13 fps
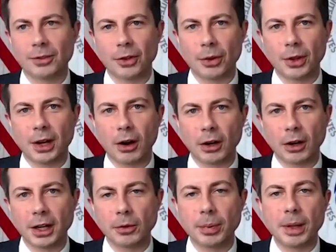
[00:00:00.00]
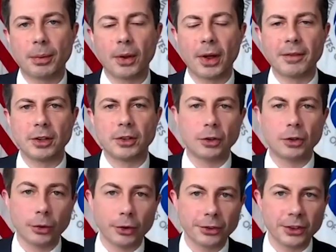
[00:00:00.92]
so that our young people have the
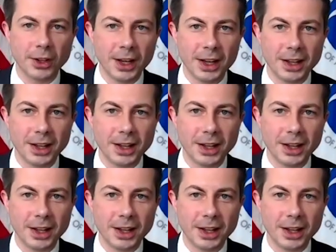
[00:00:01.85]
tools